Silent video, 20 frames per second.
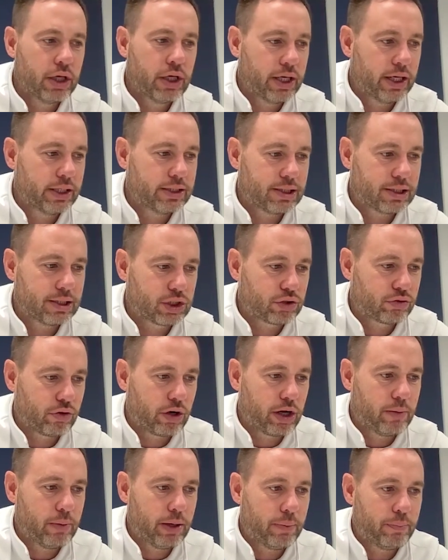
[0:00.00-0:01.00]
He's
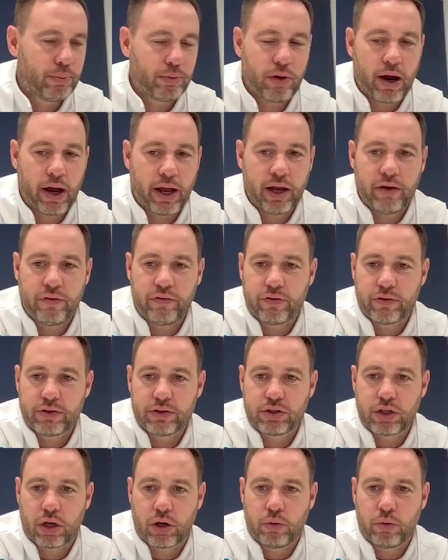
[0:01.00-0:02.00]
extremely brave.
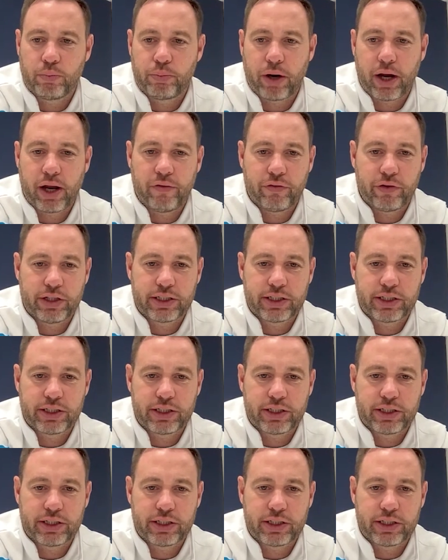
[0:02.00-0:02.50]
So bravery